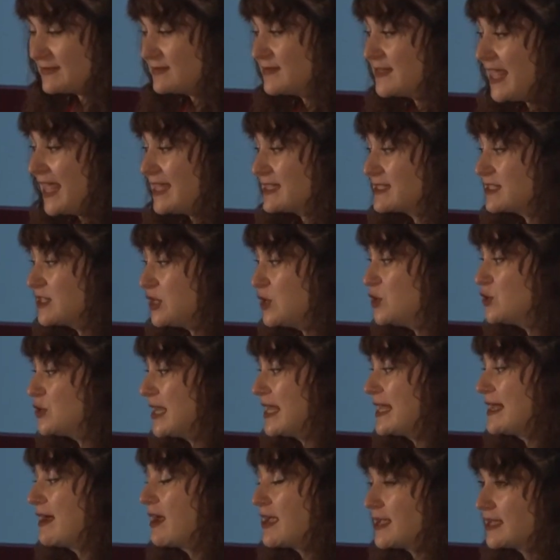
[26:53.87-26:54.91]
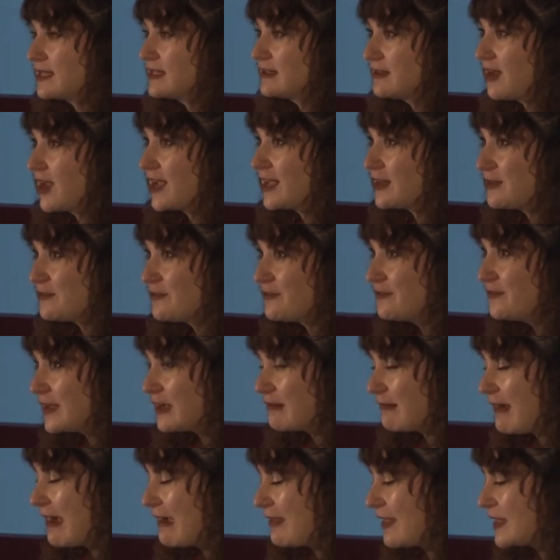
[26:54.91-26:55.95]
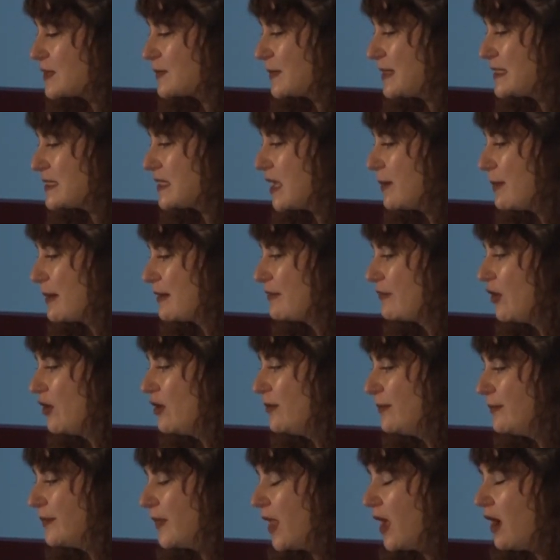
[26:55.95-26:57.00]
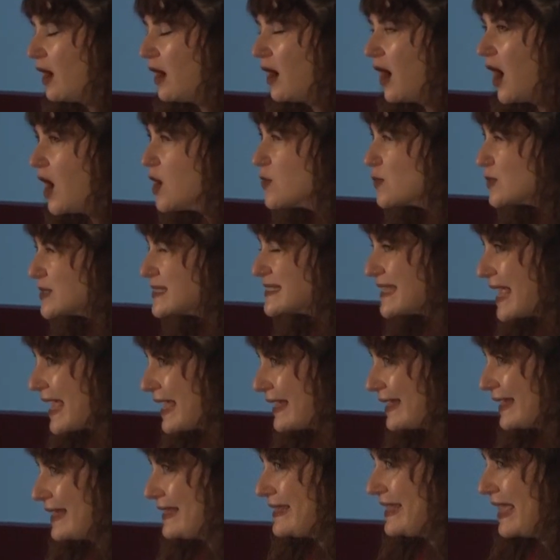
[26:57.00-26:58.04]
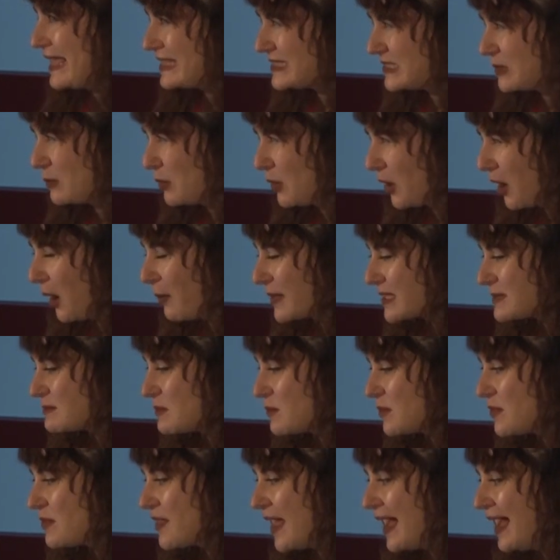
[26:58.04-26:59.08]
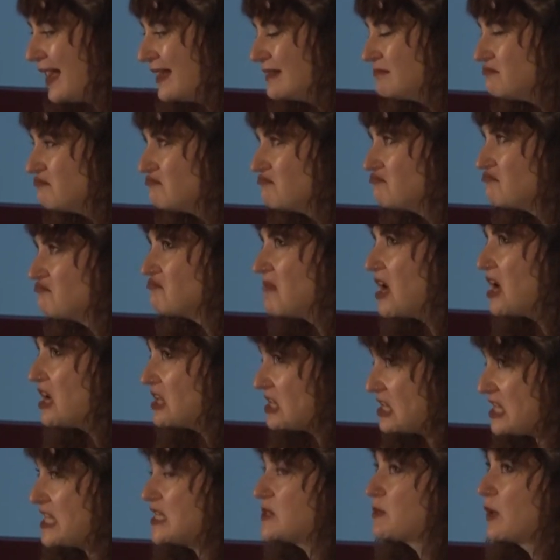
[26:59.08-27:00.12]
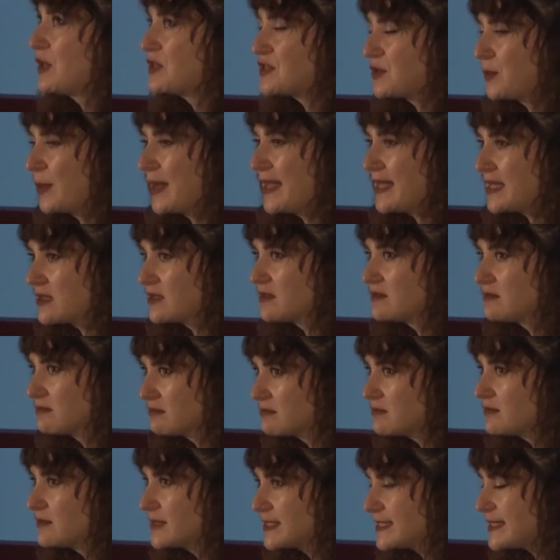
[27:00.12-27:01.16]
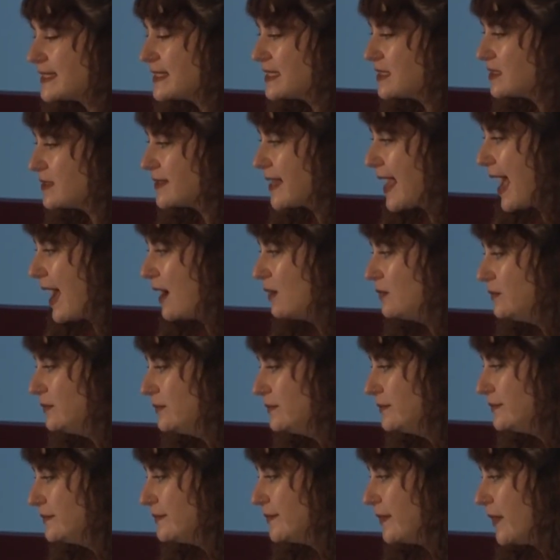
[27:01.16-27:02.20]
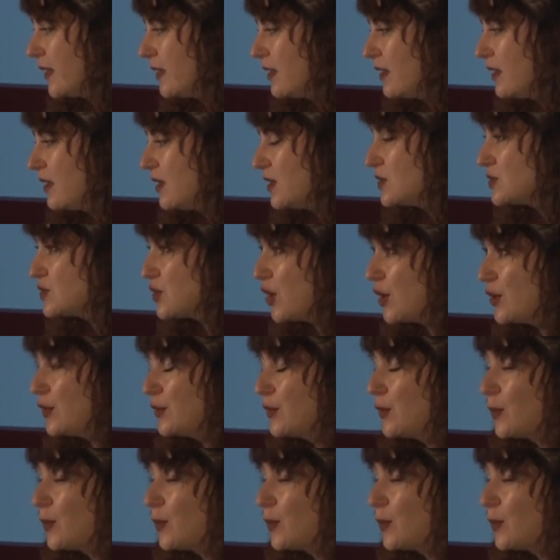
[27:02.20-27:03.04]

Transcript: that's usually, I can figure out that's where it's coming from. I would say I get someone coming to me with that at least once a week, still now. So